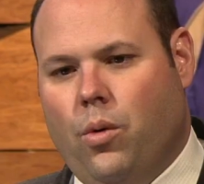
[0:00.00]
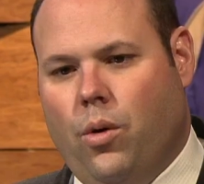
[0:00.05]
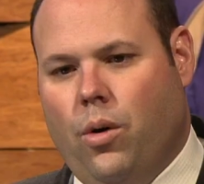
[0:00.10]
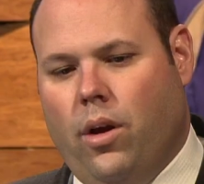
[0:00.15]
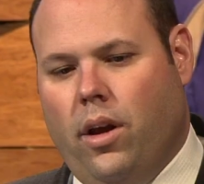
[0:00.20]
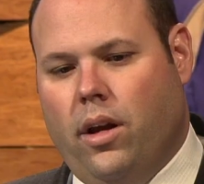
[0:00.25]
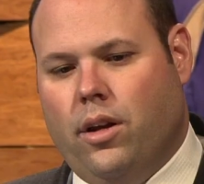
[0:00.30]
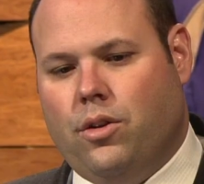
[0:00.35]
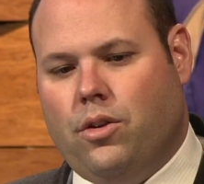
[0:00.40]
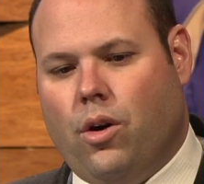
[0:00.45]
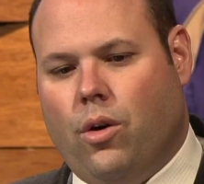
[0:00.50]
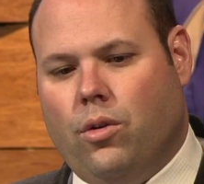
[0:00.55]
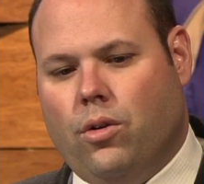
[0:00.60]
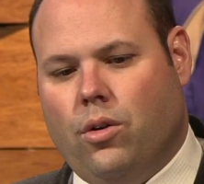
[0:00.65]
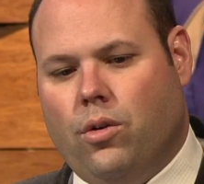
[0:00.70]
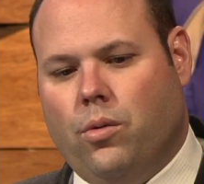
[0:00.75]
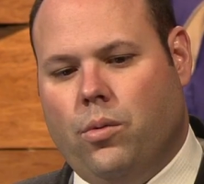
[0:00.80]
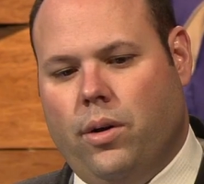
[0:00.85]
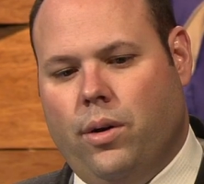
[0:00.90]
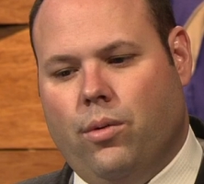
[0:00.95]
in
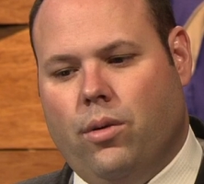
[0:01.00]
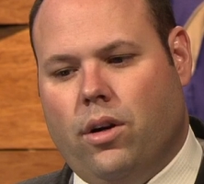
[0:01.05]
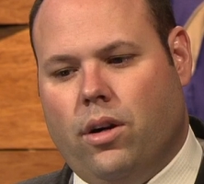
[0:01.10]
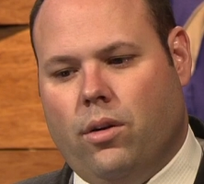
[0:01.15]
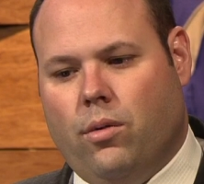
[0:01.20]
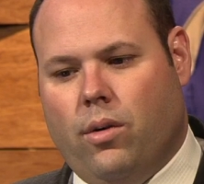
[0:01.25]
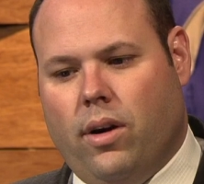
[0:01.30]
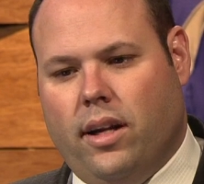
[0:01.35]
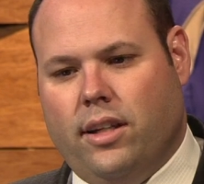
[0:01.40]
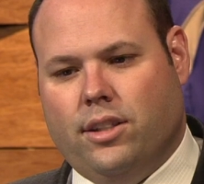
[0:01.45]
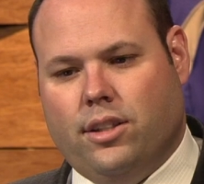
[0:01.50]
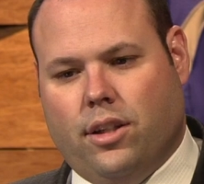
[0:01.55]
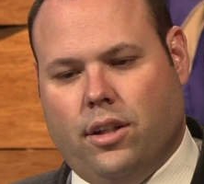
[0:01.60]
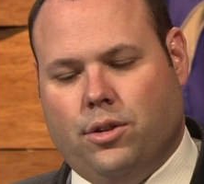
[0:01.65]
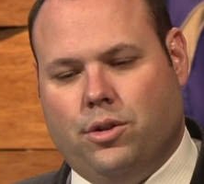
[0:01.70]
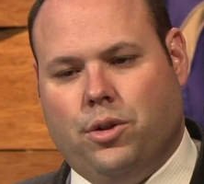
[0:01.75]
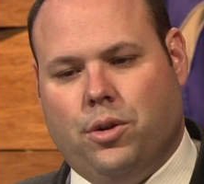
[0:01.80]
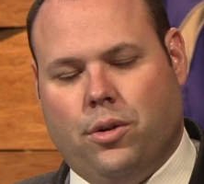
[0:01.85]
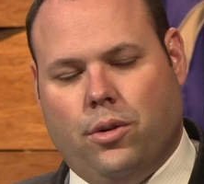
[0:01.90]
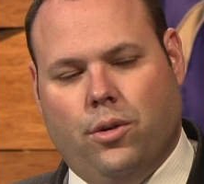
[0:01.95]
total, we want to raise a
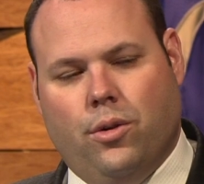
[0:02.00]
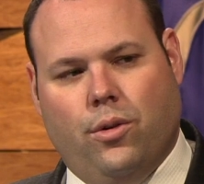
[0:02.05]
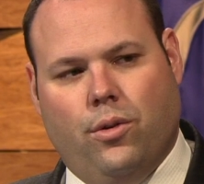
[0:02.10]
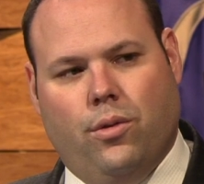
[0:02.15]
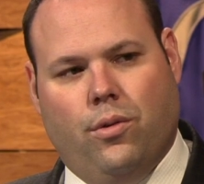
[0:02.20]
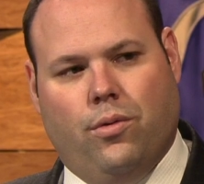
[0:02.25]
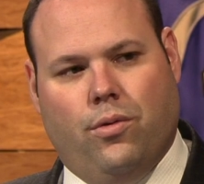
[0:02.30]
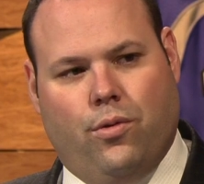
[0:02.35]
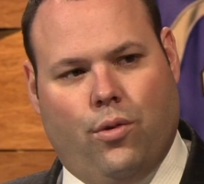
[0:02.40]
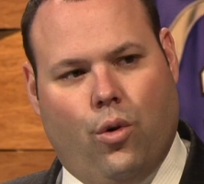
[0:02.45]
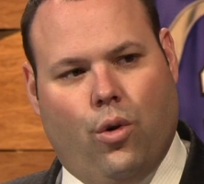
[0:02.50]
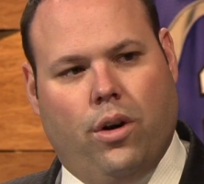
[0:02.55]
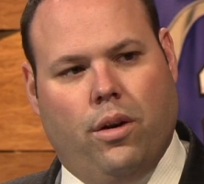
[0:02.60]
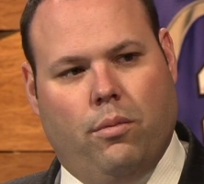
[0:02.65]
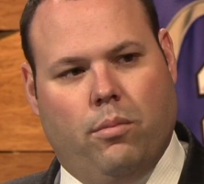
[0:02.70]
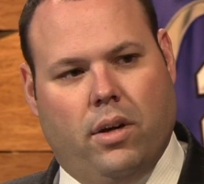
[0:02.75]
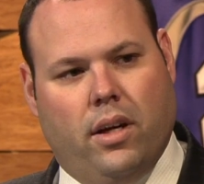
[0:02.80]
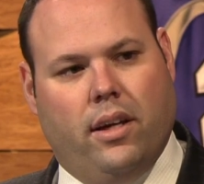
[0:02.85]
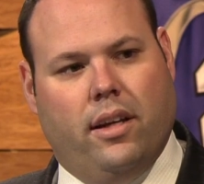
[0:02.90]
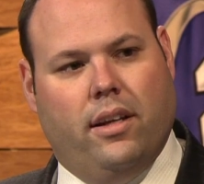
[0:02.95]
true $40
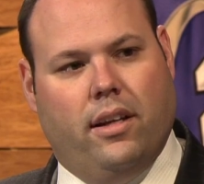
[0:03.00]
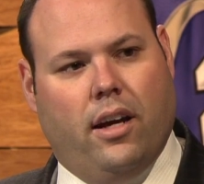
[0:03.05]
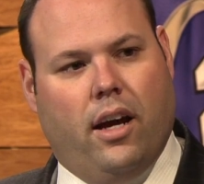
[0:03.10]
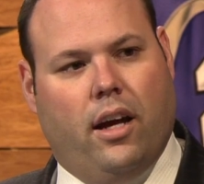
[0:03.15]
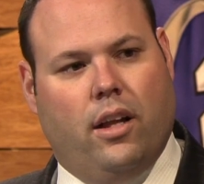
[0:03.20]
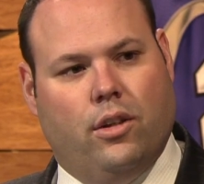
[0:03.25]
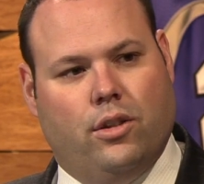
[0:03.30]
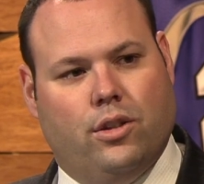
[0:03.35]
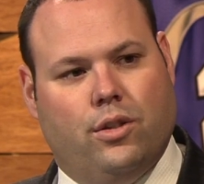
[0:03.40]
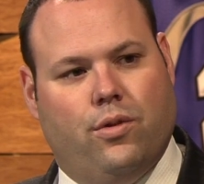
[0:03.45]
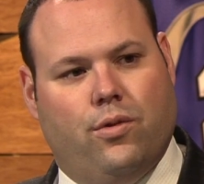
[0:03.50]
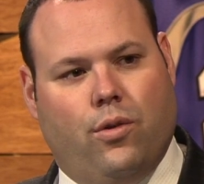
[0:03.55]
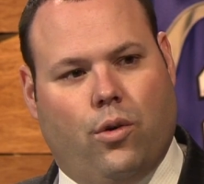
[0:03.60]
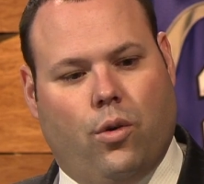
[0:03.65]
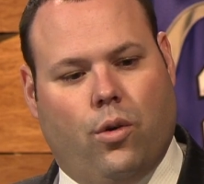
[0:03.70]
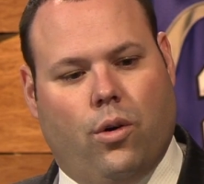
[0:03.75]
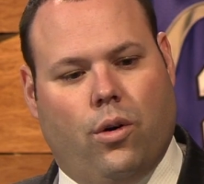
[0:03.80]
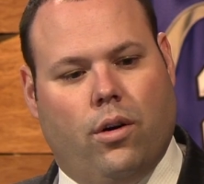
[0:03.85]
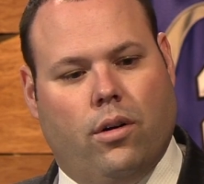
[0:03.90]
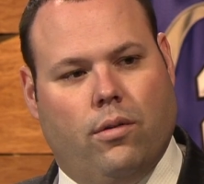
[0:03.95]
million
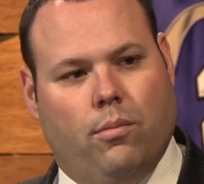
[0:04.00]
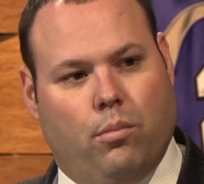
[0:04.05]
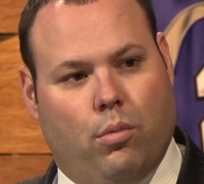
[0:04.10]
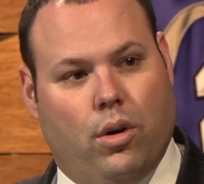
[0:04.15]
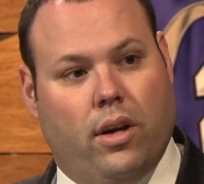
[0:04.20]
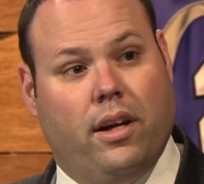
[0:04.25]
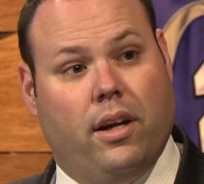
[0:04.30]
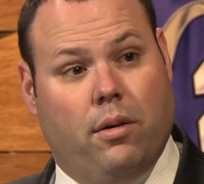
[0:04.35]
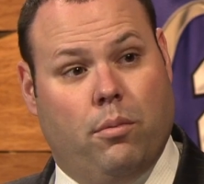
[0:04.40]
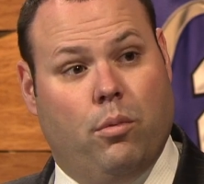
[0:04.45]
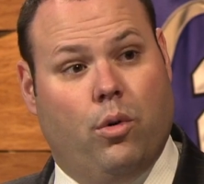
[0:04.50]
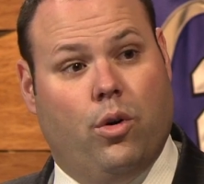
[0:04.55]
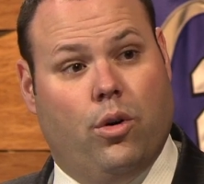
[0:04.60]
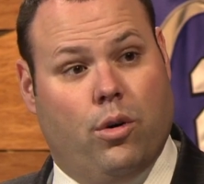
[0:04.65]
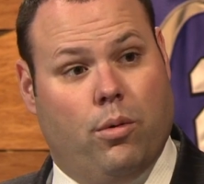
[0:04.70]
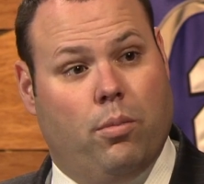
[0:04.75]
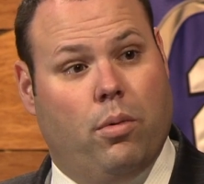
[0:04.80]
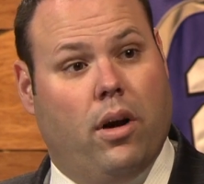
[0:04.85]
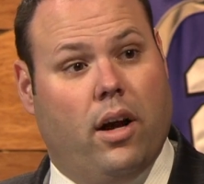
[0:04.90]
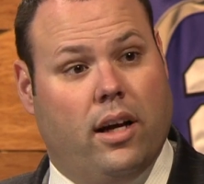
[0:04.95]
for brick and
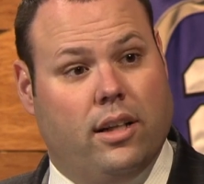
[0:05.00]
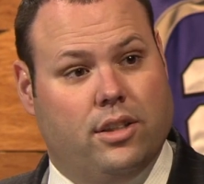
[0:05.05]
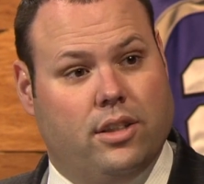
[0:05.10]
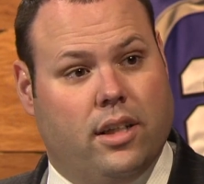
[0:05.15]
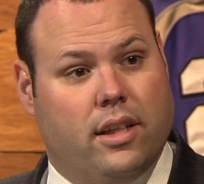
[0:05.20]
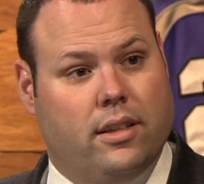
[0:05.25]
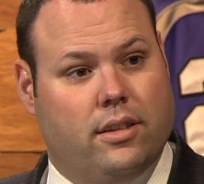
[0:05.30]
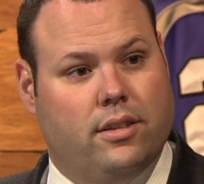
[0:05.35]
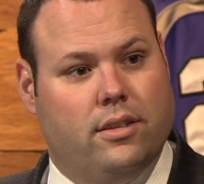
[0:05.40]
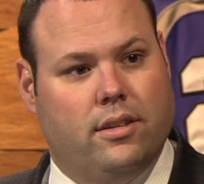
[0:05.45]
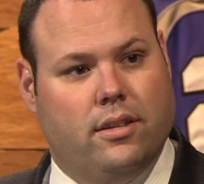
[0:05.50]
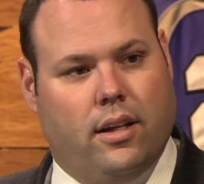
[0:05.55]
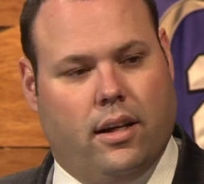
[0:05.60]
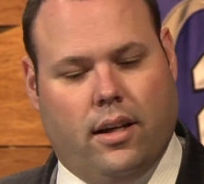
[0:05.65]
mortar projects.